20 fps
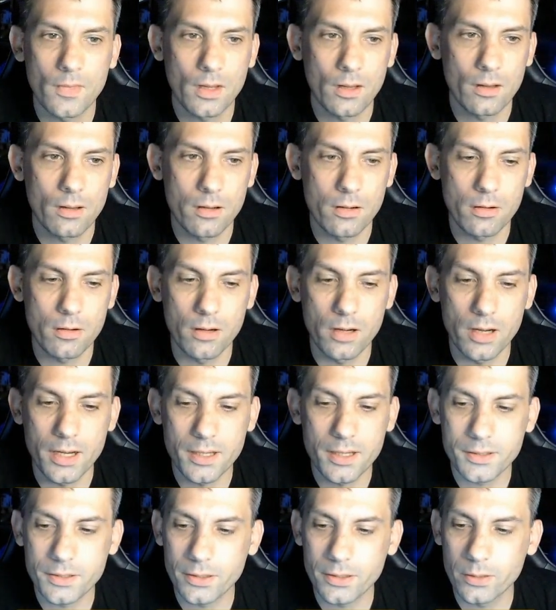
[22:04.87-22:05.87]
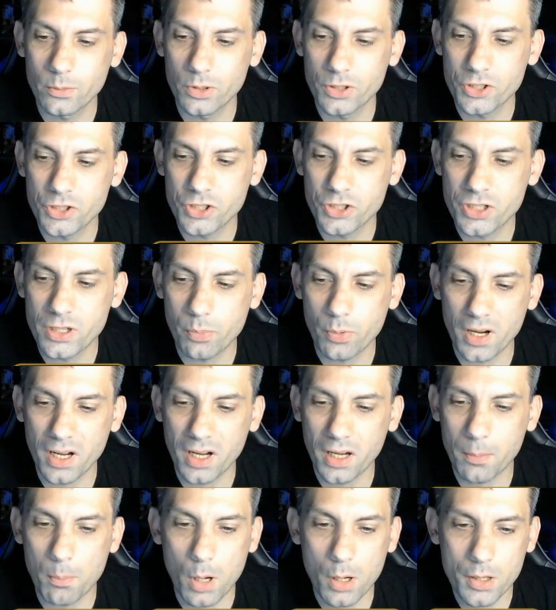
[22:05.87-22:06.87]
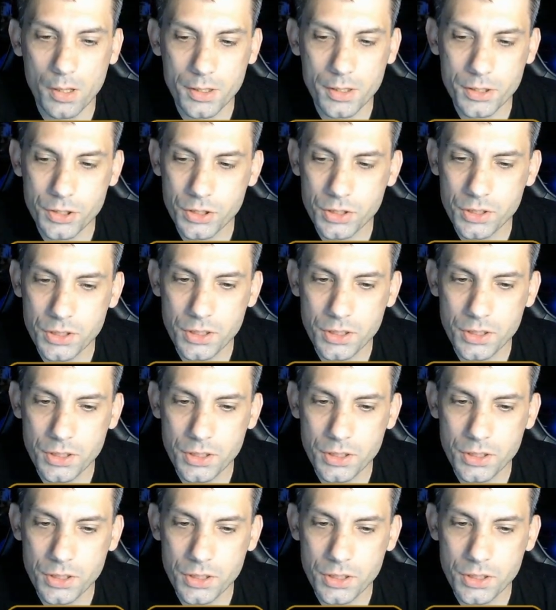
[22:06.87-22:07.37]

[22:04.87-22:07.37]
Alright, turn 1 Shipwreck Marsh.